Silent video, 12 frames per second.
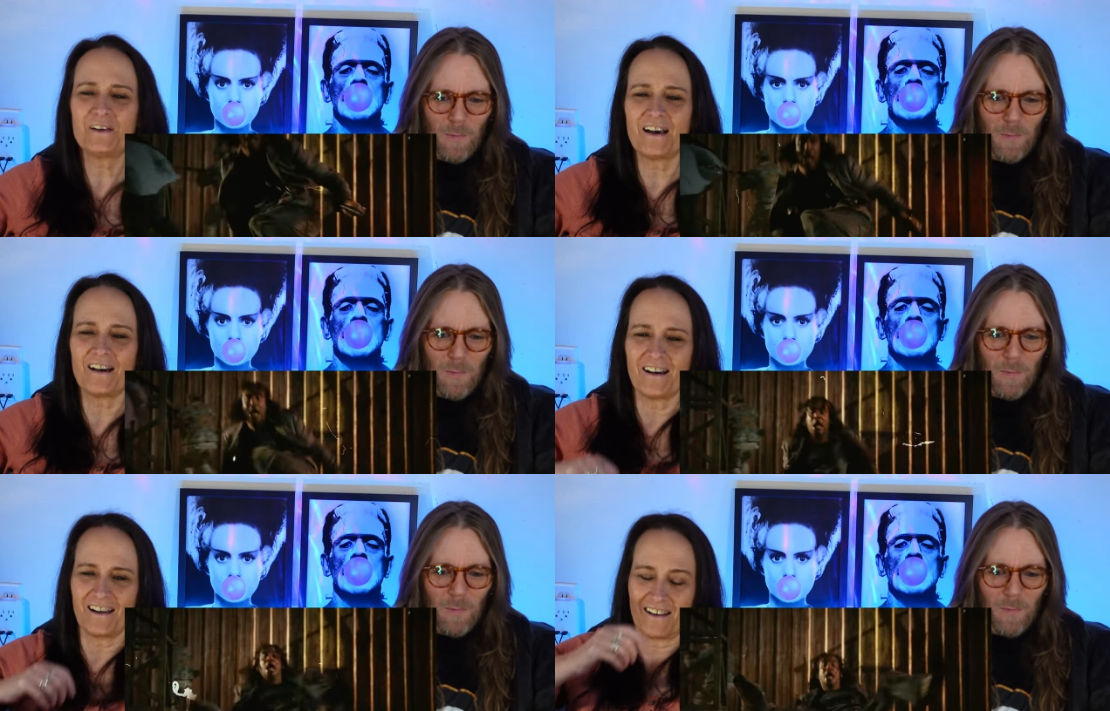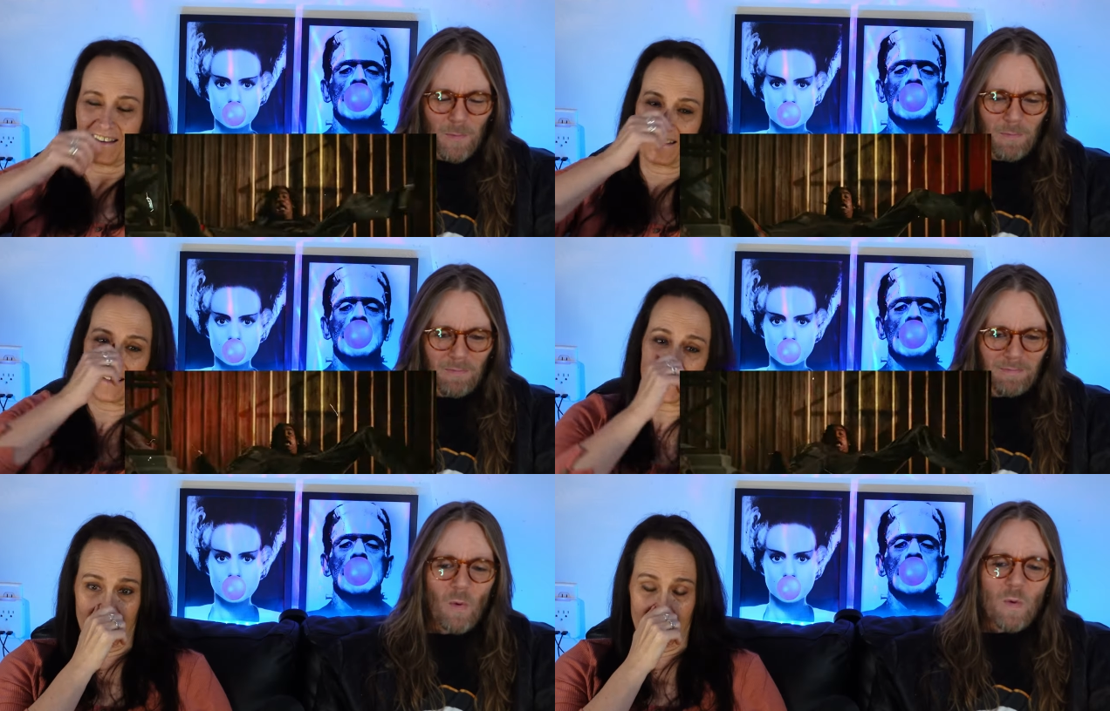Speaker 1: Uh,
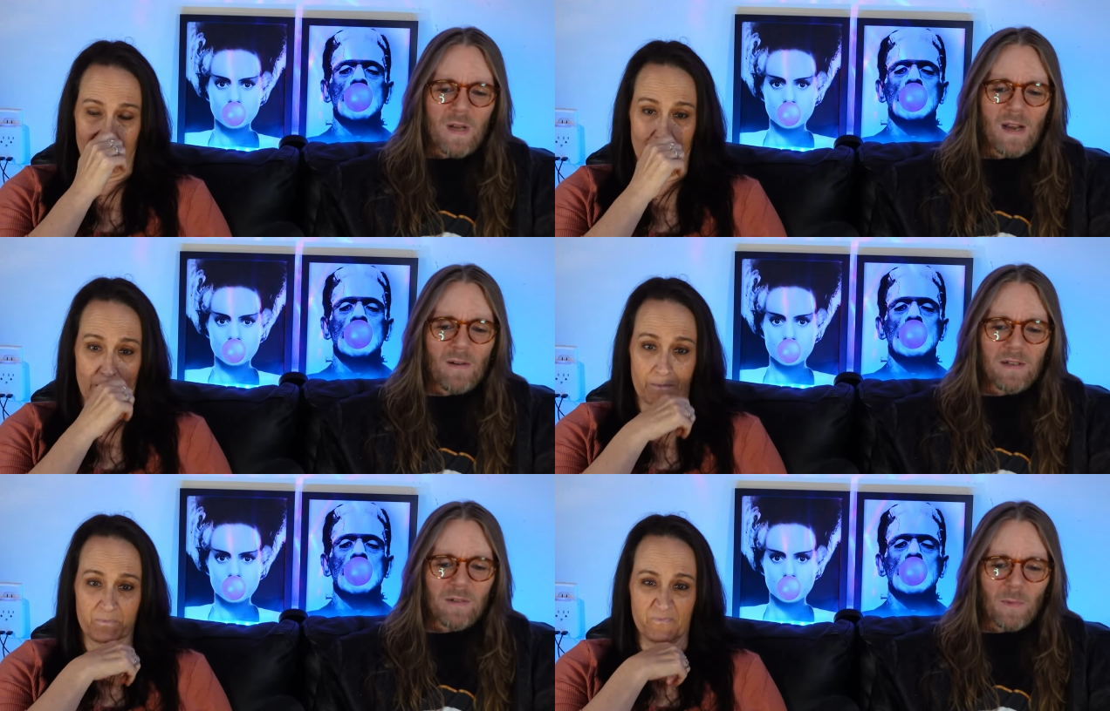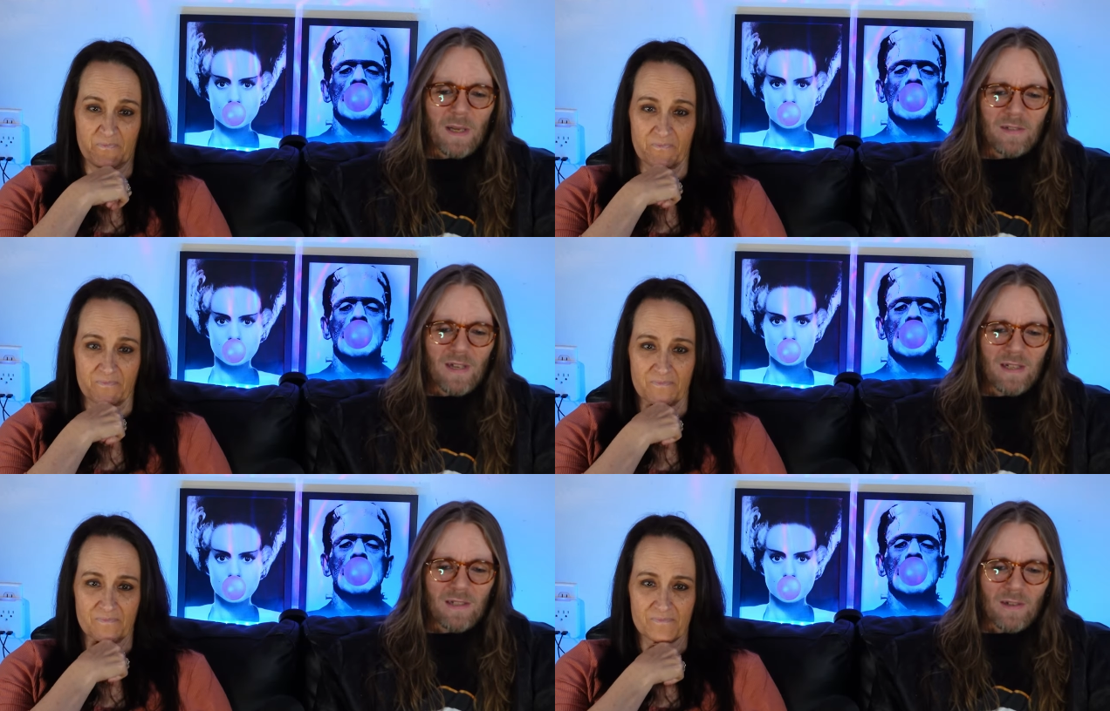
Speaker 2: who carries around
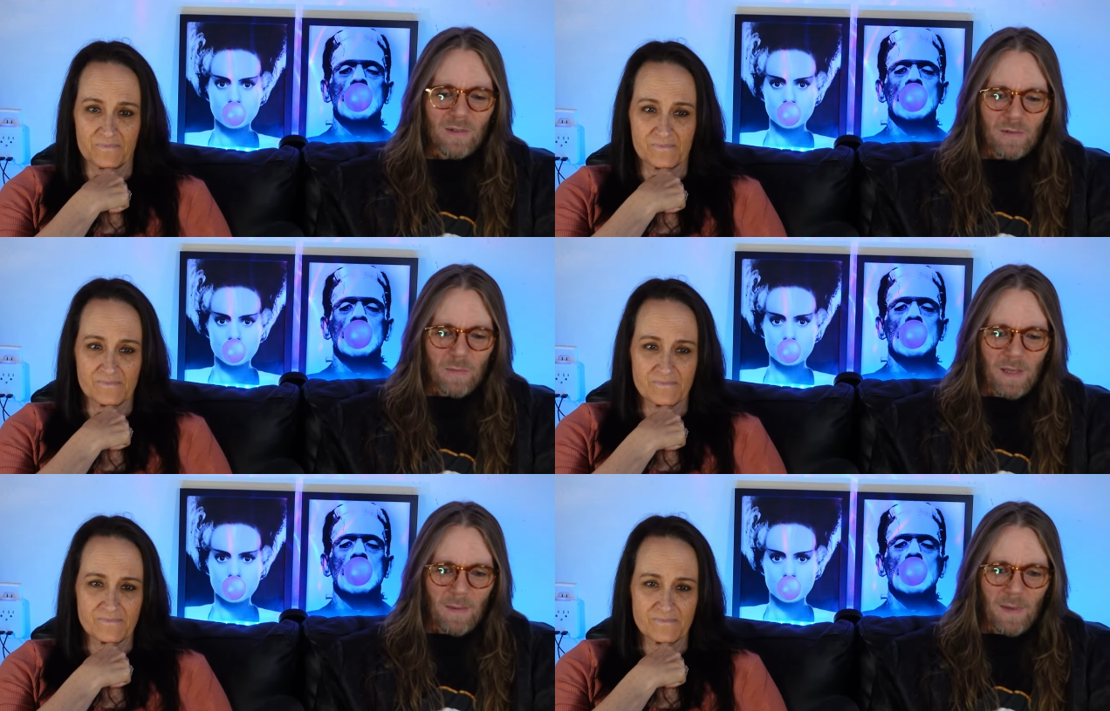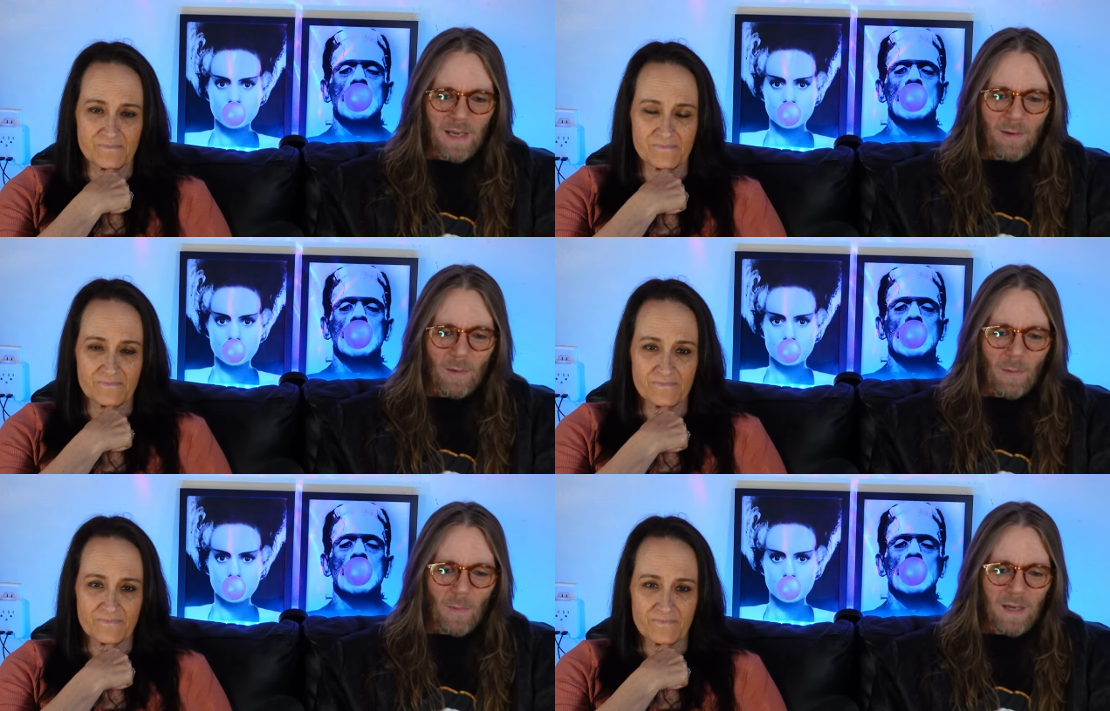testicles with them
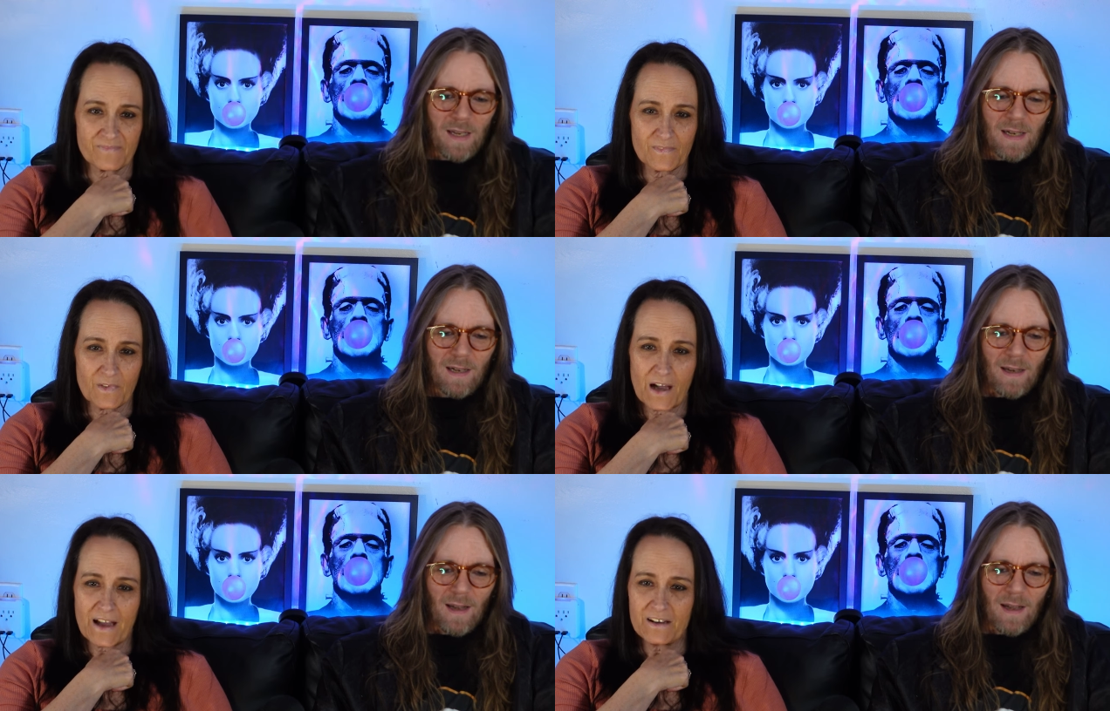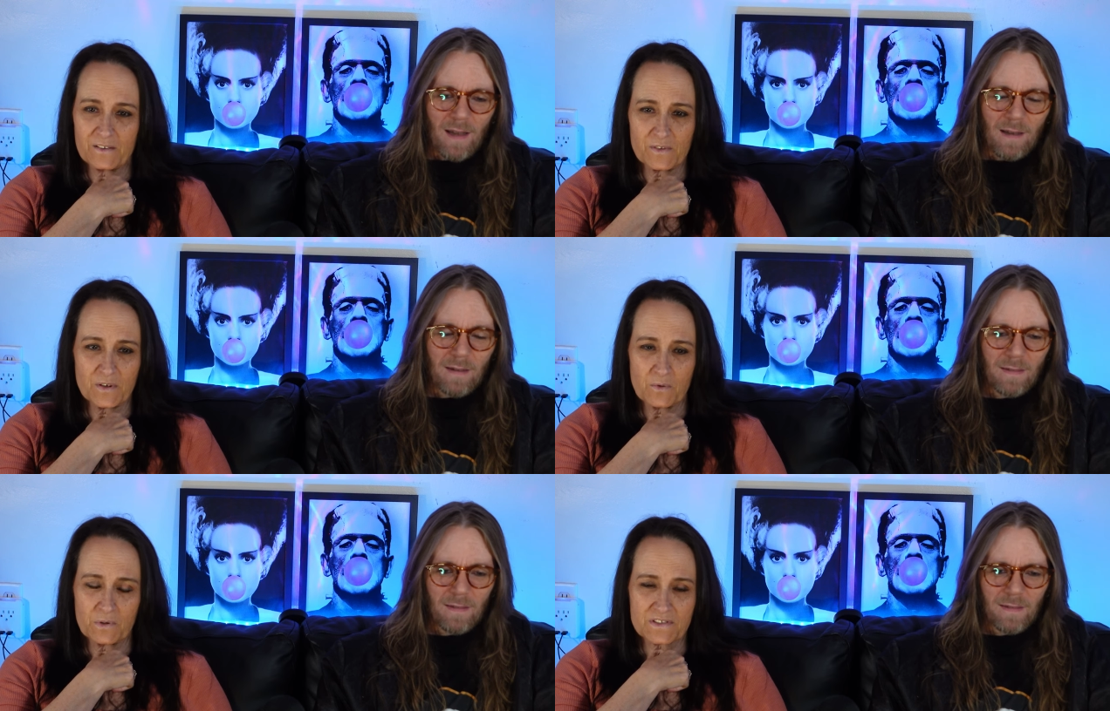anyway? What kind of guy? I don't
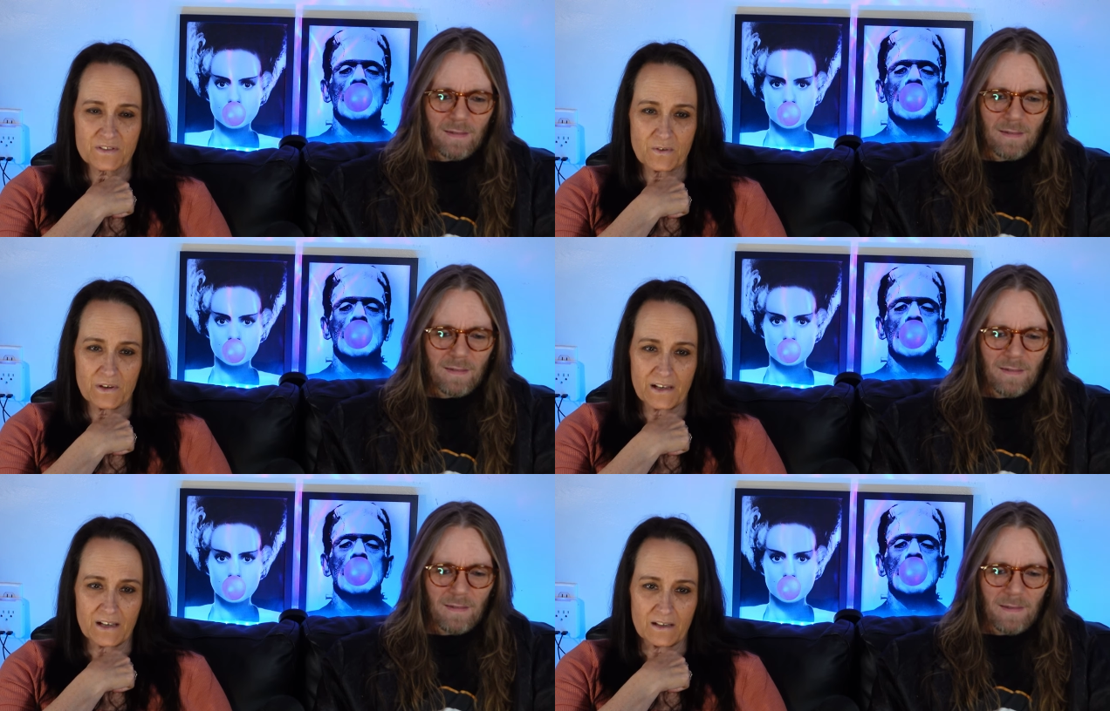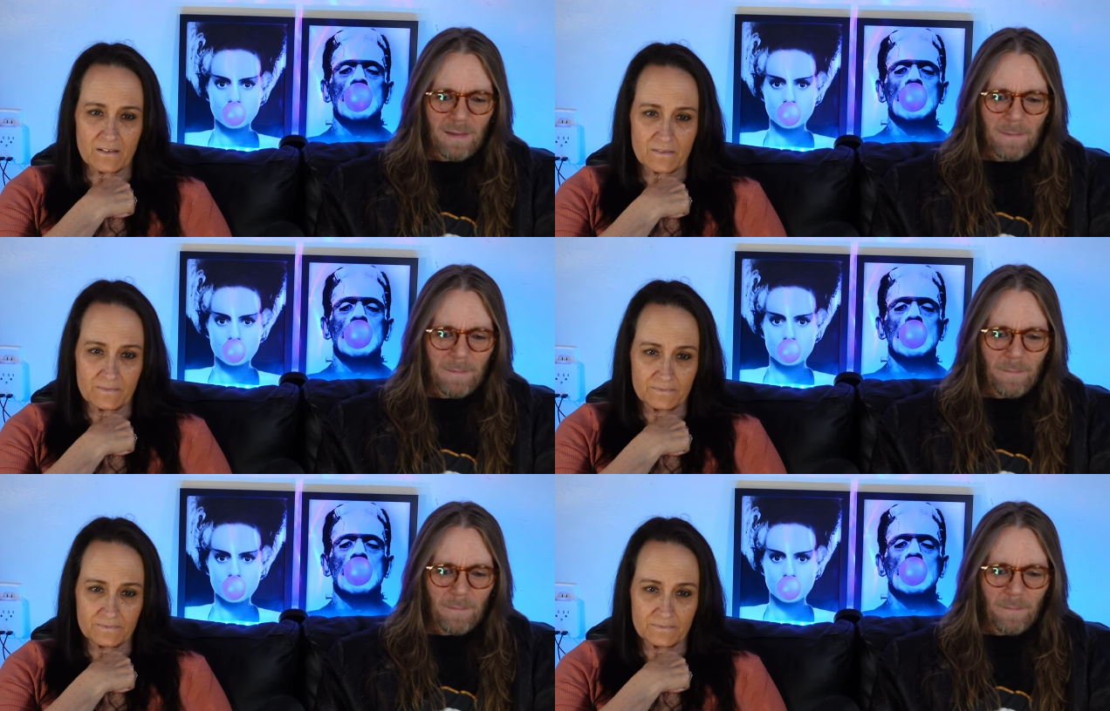
Speaker 1: know what's going on.